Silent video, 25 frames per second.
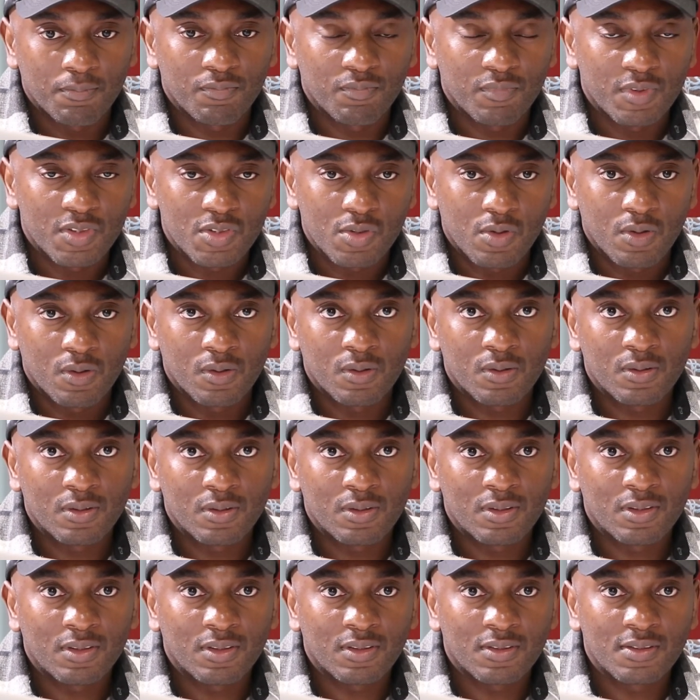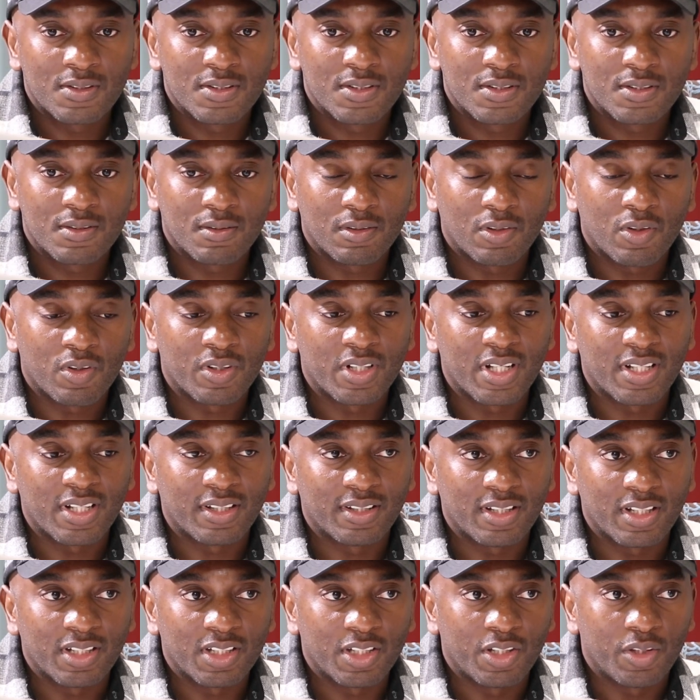It's called Lord I
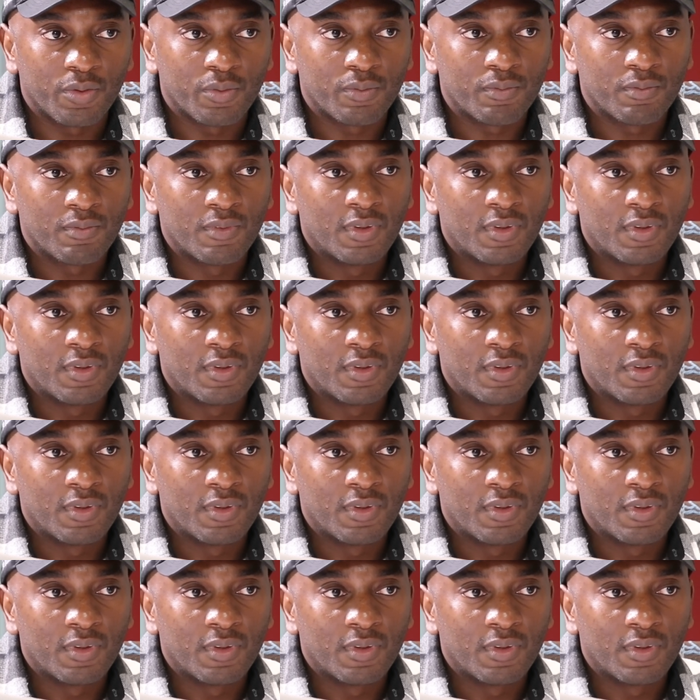Thank You.